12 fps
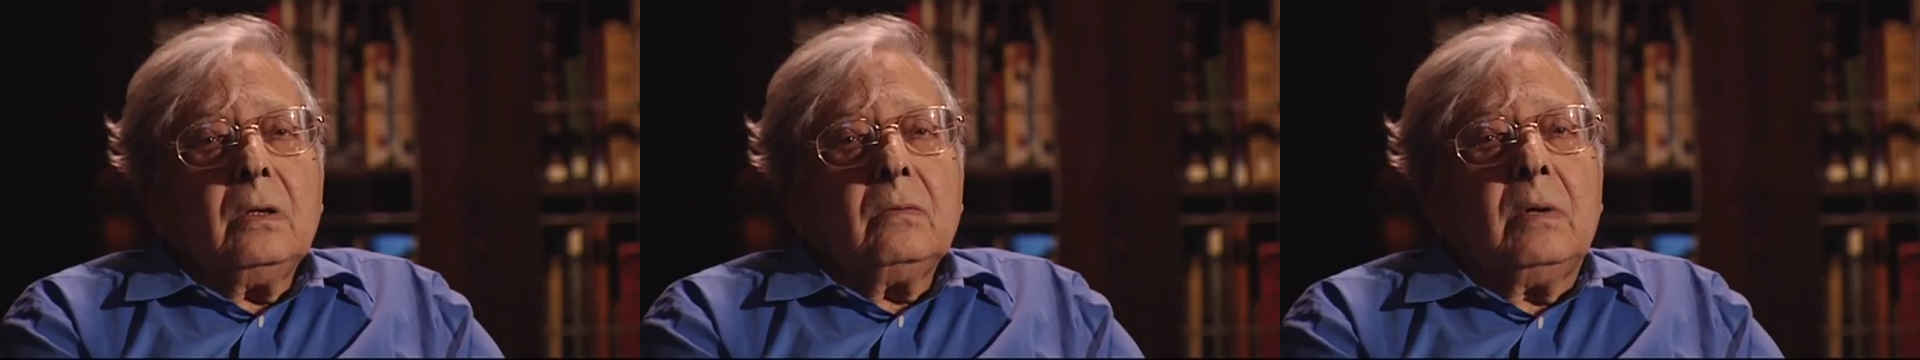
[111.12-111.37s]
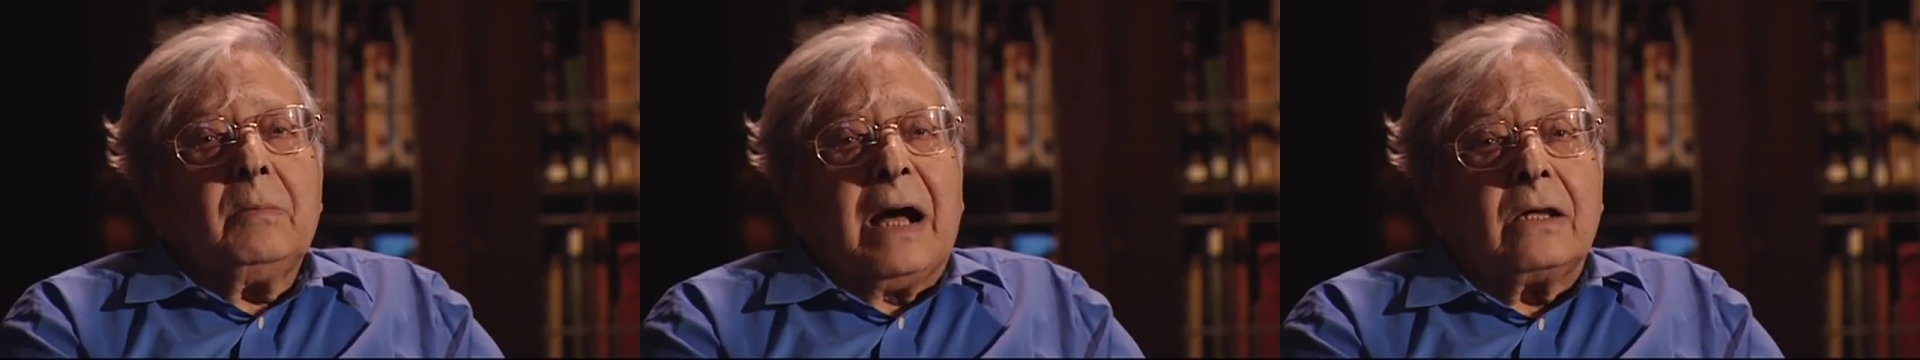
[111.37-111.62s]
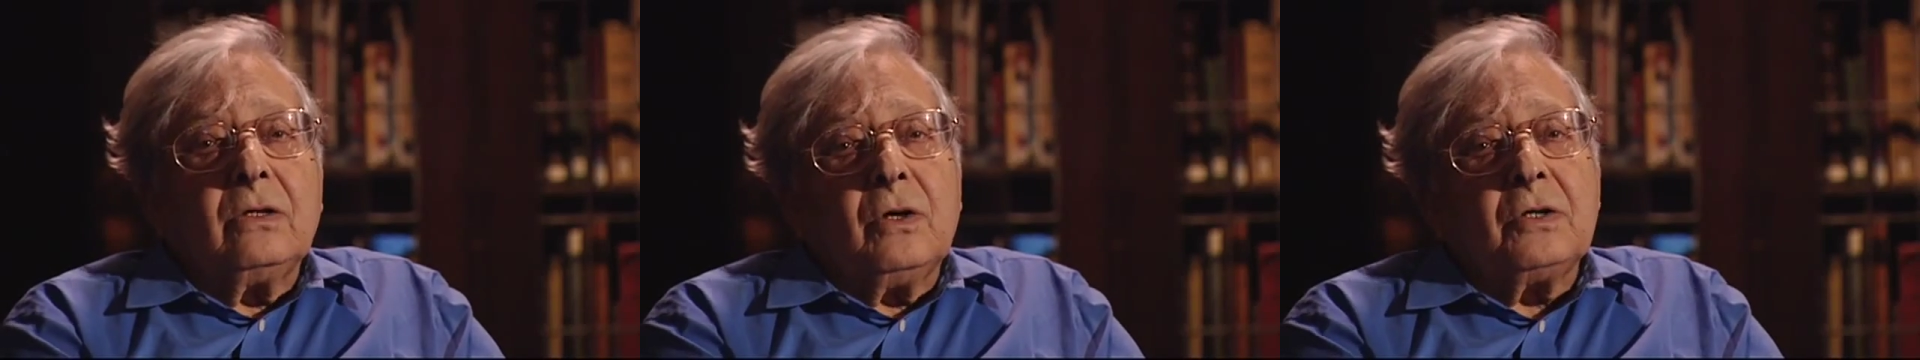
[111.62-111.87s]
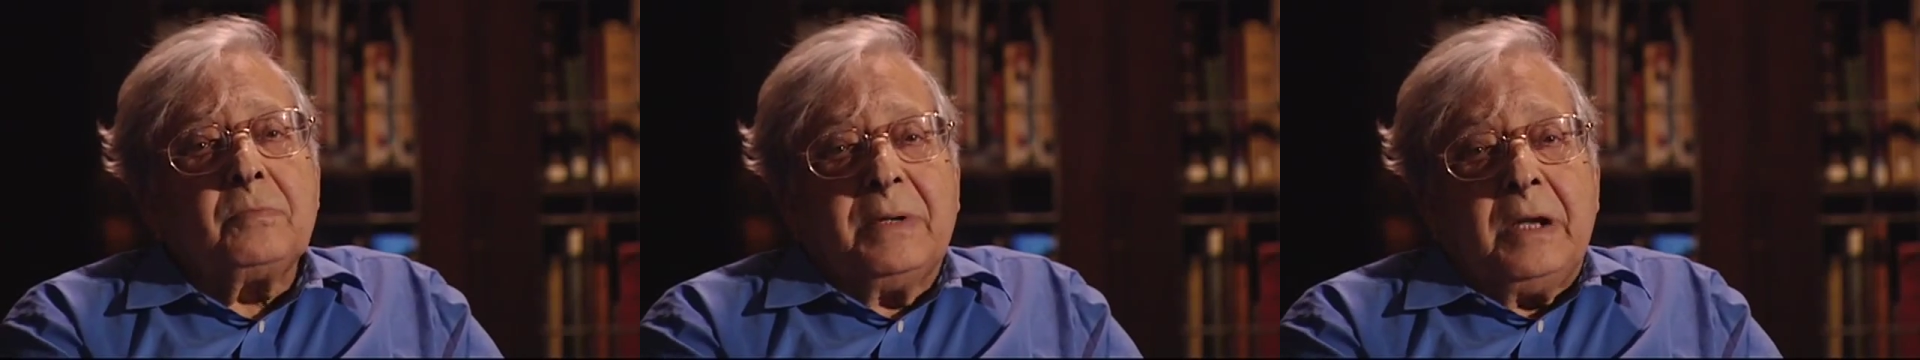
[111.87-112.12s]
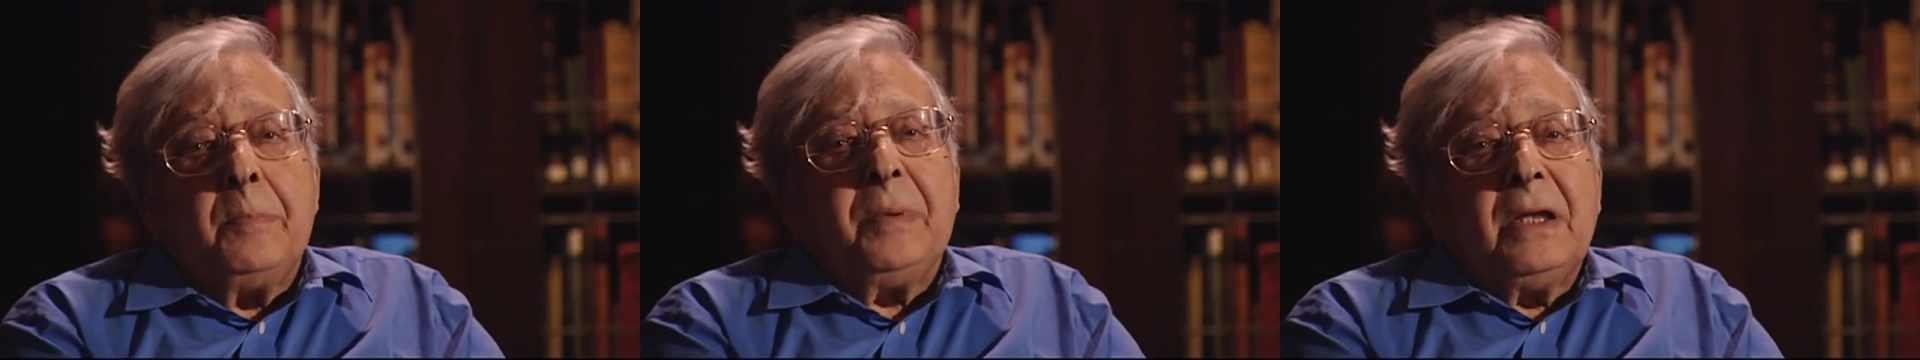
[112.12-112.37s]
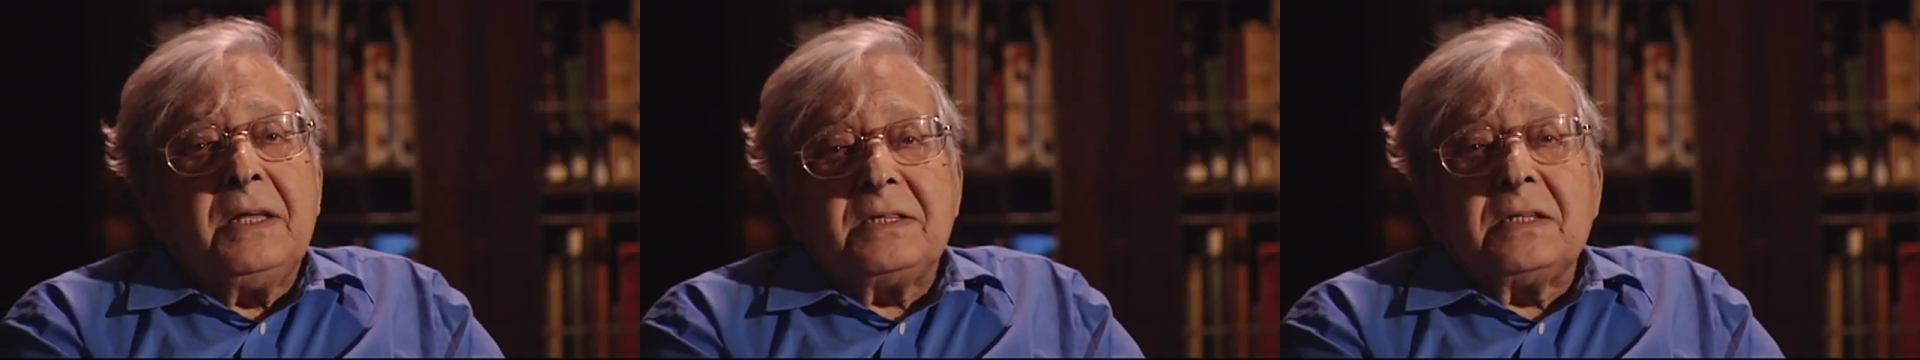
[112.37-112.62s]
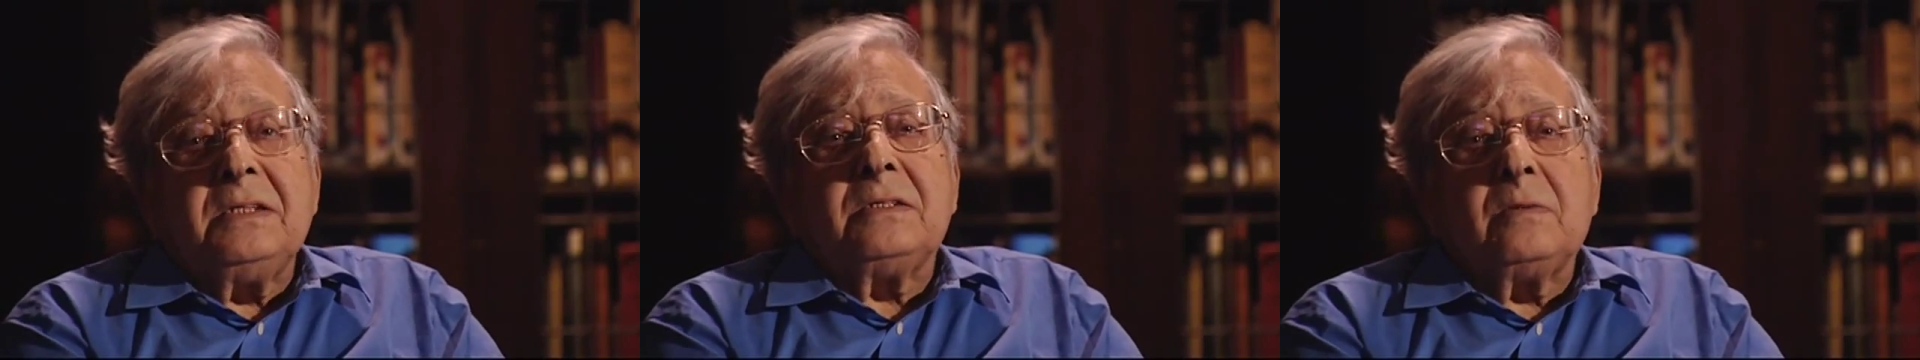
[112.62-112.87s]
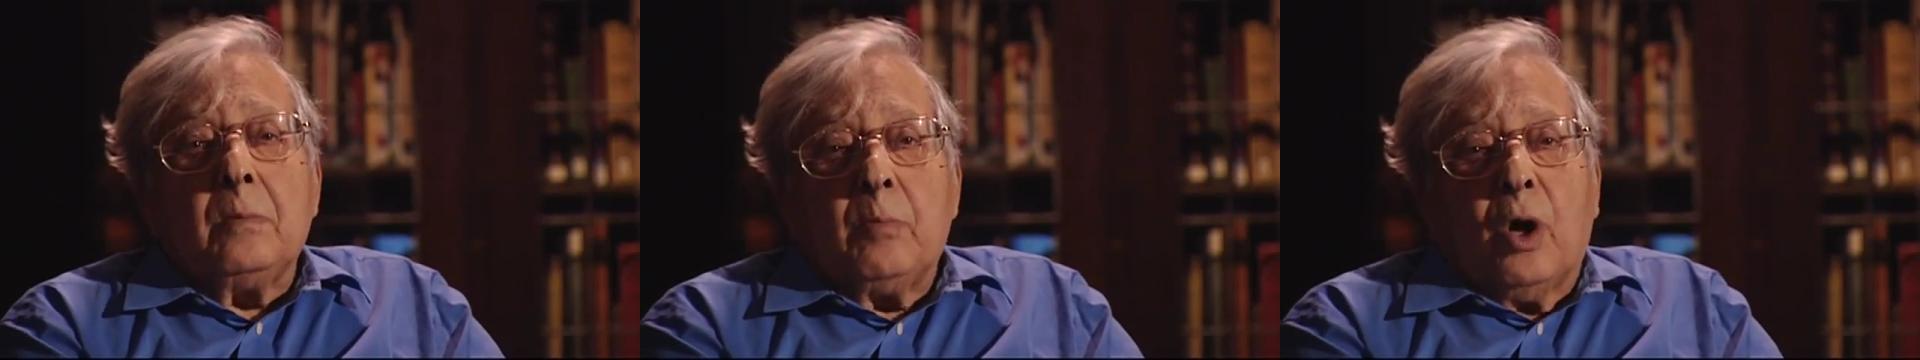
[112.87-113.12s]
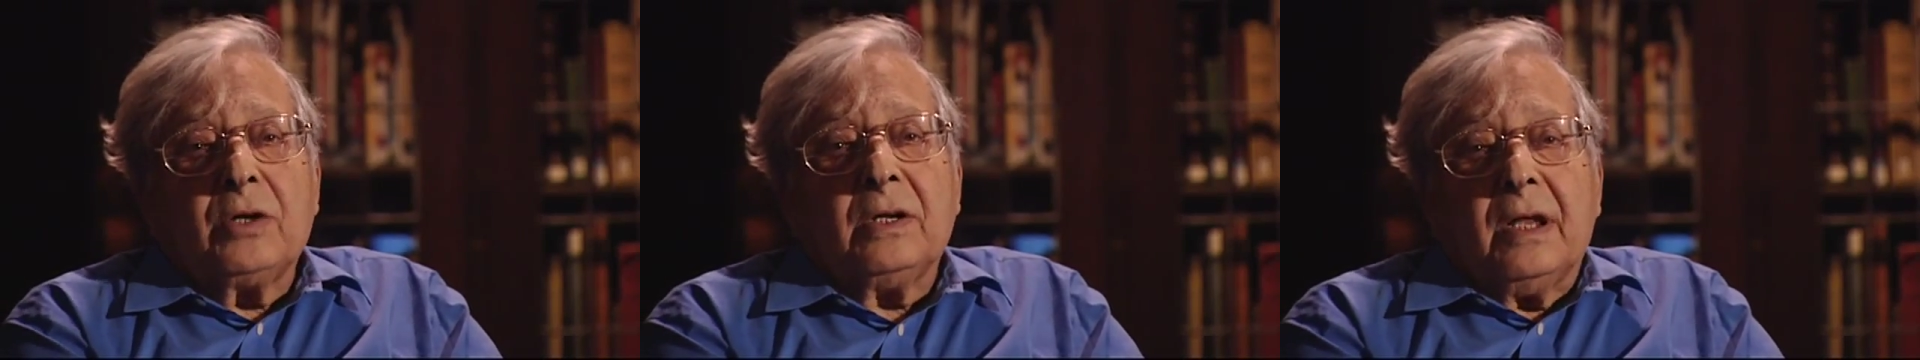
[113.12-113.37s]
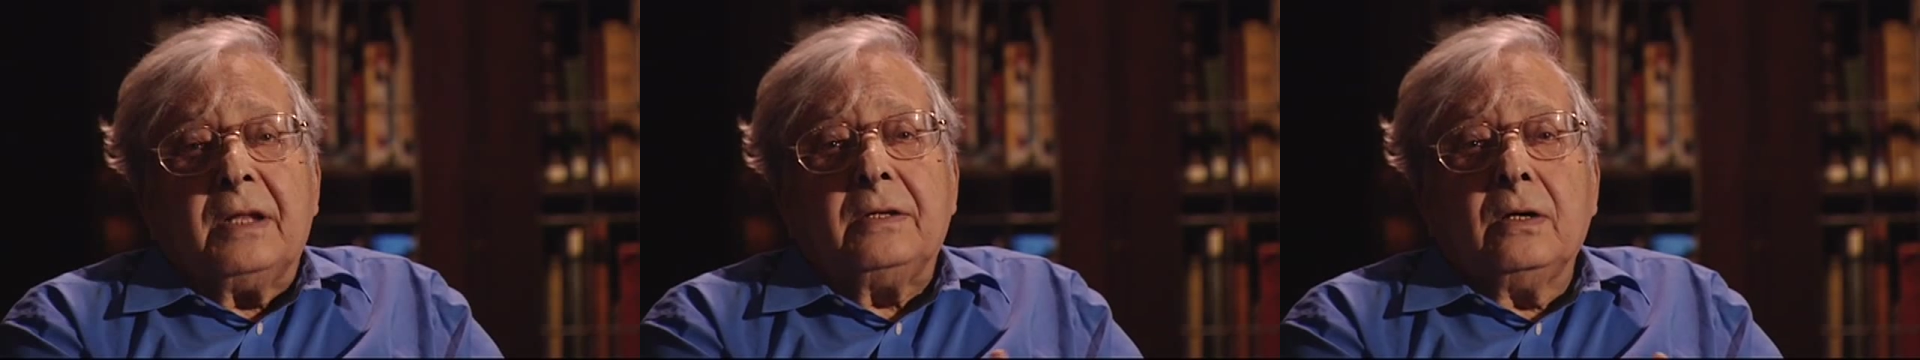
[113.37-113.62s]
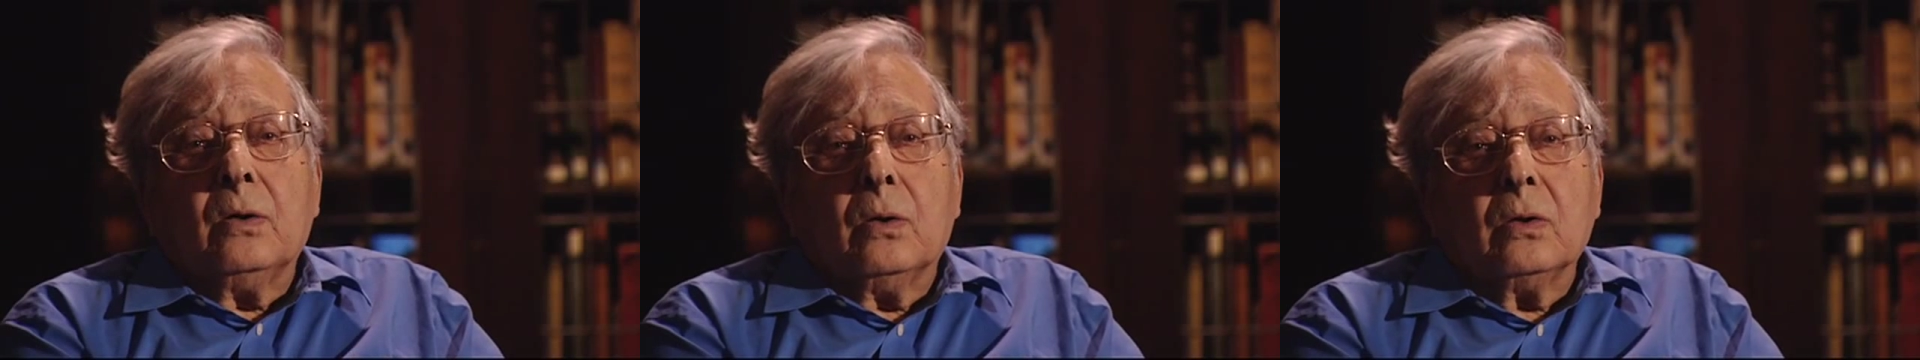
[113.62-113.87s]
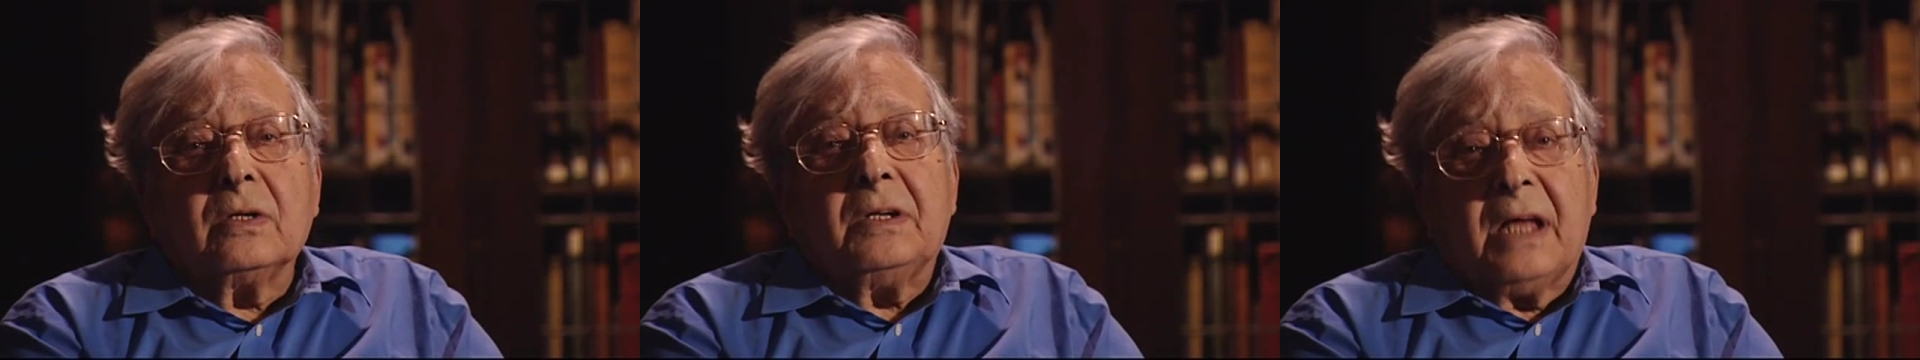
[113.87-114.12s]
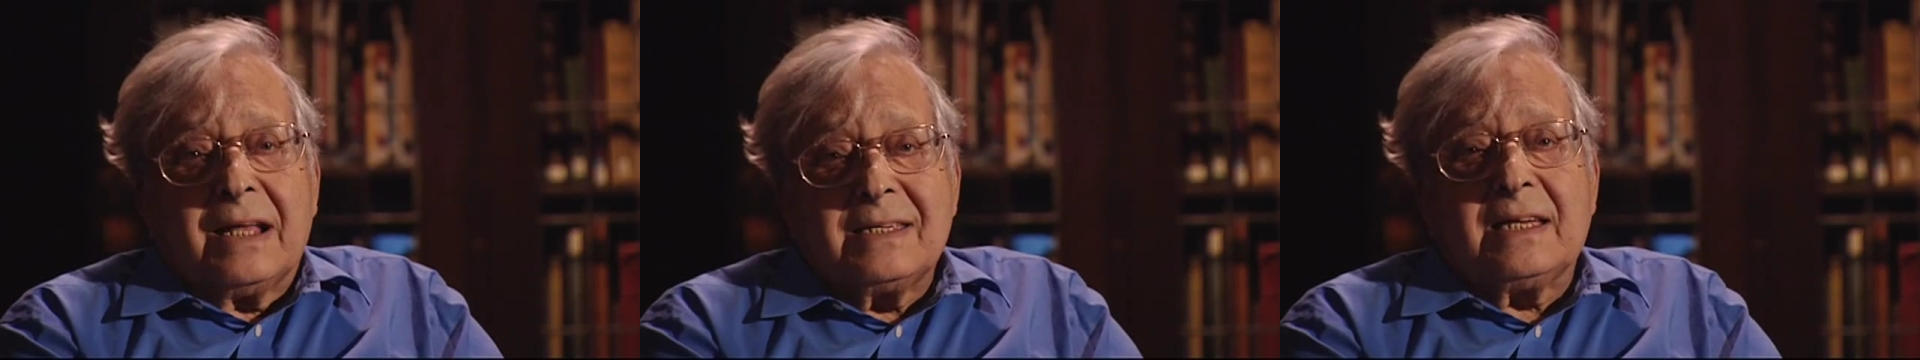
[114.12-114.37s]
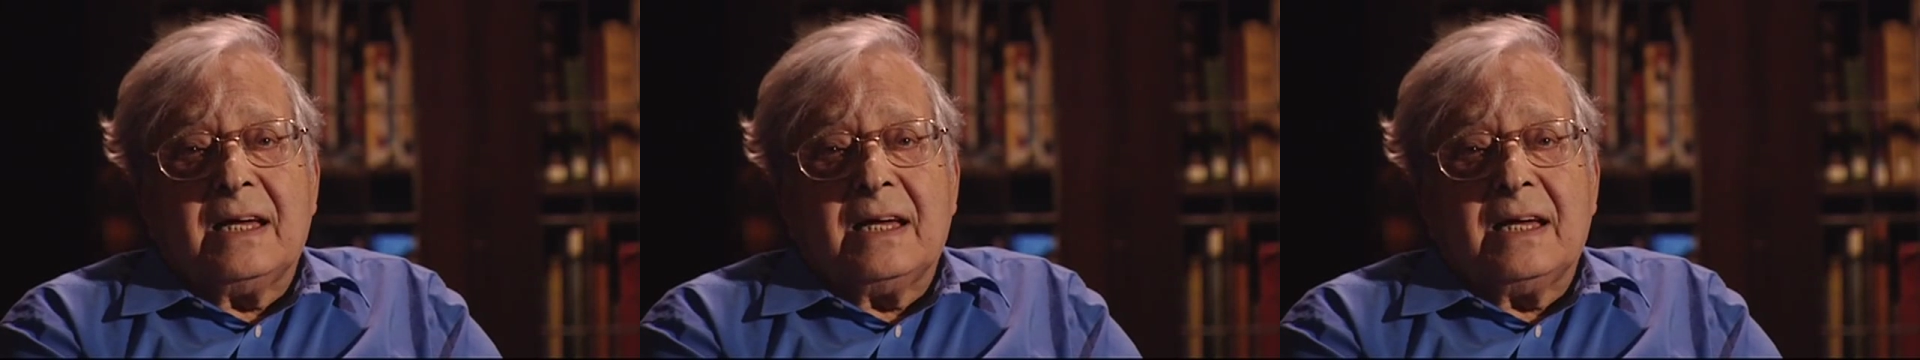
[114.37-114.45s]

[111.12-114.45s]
Well, Mackintosh manipulates the modern and the old in that